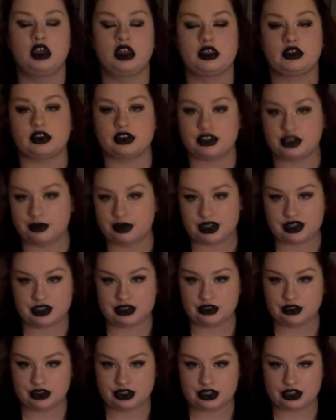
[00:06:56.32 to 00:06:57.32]
there are two ways
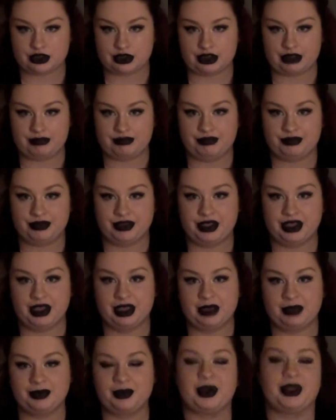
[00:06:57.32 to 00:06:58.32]
you can do it.
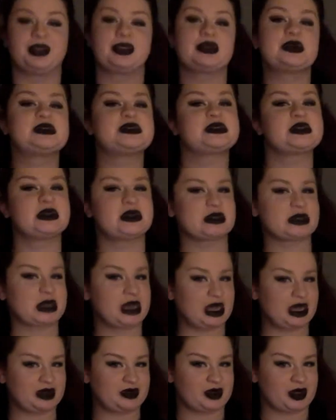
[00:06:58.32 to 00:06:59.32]
Well, there's
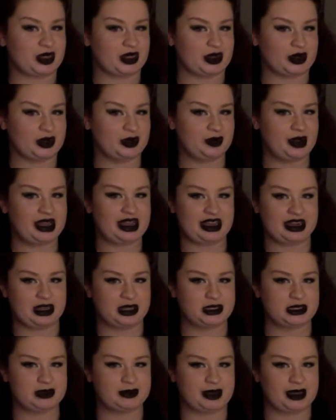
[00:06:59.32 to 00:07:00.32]
kind of a third way, and
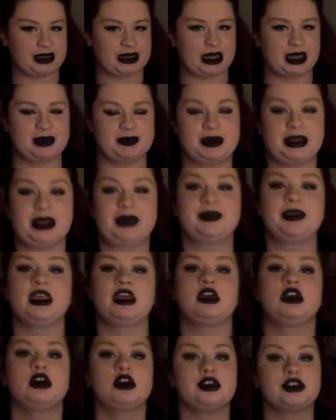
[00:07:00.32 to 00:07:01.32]
I'll explain that in a minute.
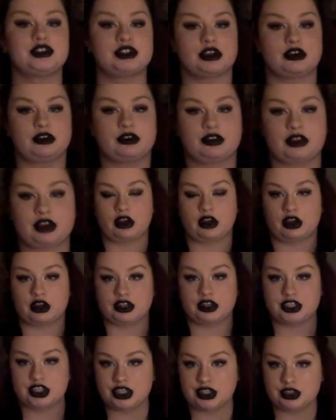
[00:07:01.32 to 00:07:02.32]
So are
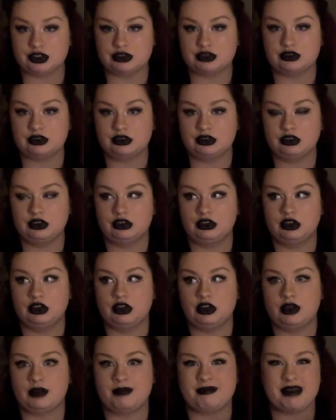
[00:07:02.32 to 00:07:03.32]
two
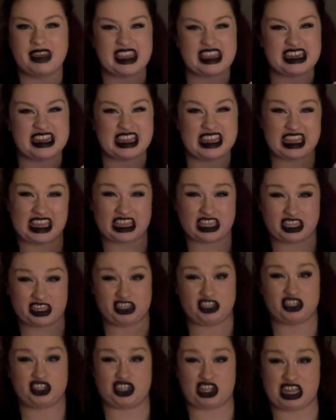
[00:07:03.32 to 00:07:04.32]
main hand
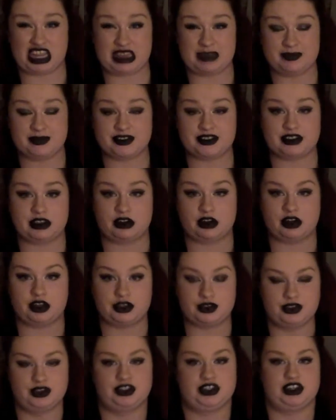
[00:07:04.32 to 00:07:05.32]
shapes that are
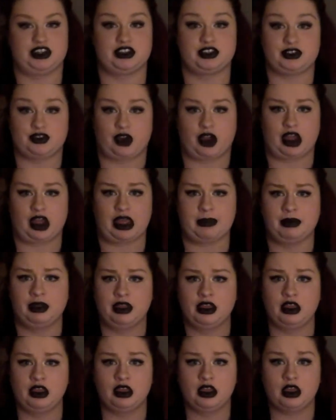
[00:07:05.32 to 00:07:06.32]
used to describe
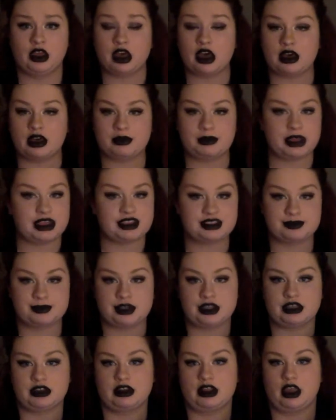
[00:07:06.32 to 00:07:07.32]

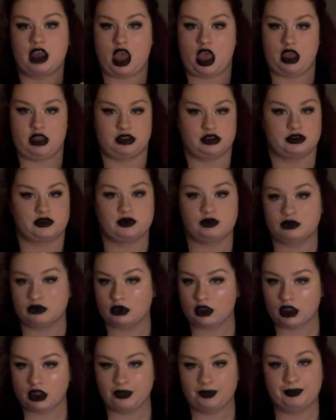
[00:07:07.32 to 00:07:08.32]
amazement and
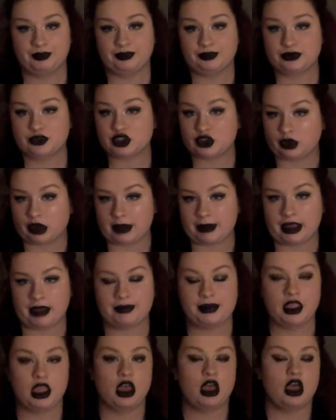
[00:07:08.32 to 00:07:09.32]
screaming.